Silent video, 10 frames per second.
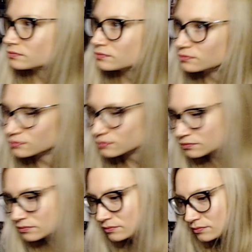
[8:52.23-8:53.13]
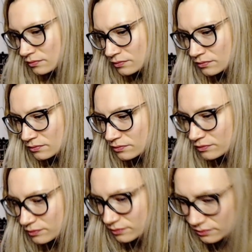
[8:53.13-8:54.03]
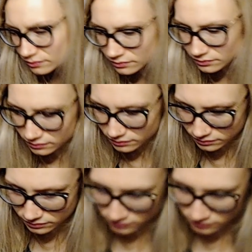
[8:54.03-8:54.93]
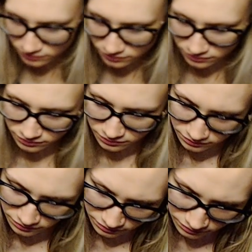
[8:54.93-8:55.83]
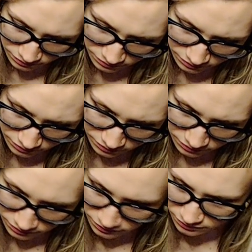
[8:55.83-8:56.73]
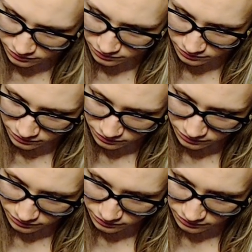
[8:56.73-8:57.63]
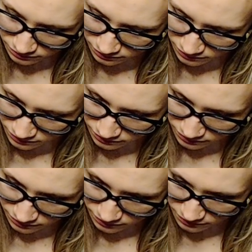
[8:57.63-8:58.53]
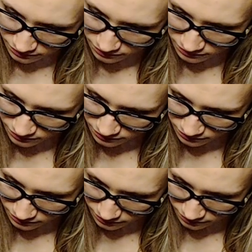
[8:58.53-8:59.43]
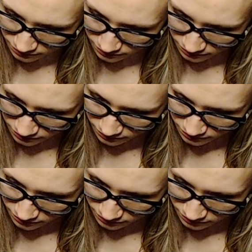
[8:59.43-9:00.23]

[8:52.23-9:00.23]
(not speaking)